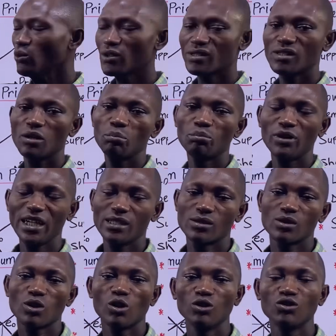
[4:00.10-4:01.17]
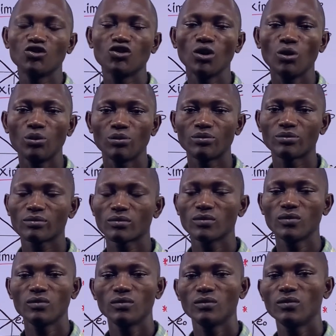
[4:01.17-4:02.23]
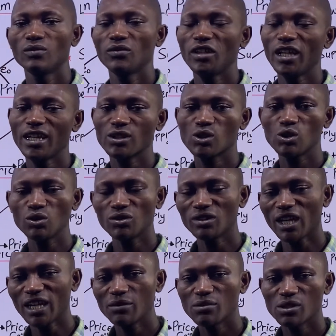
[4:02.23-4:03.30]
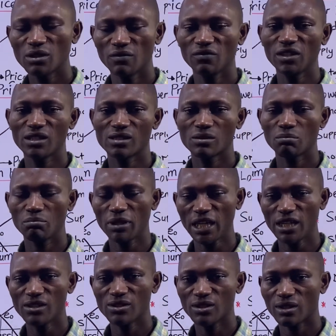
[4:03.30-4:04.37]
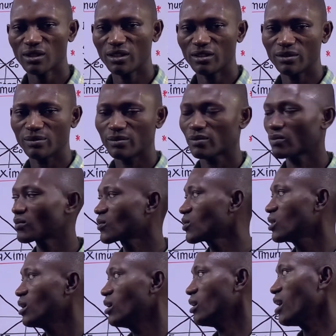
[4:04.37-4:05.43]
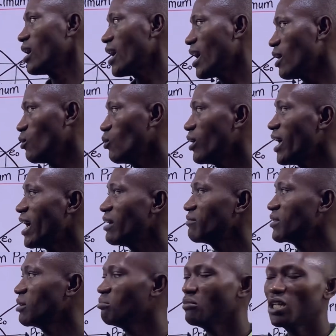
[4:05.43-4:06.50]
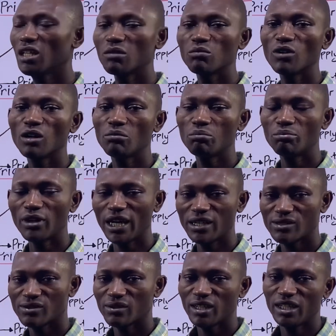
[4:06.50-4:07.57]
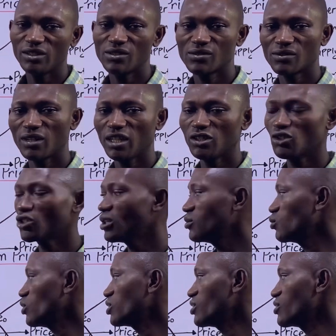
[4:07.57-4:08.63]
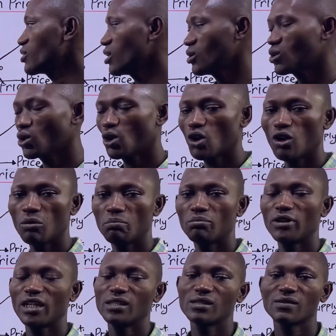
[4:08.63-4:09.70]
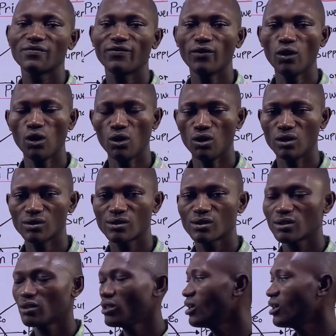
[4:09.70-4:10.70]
we say price control, there are two types of it basically. And we have the minimum price legislation, which is also called price floors,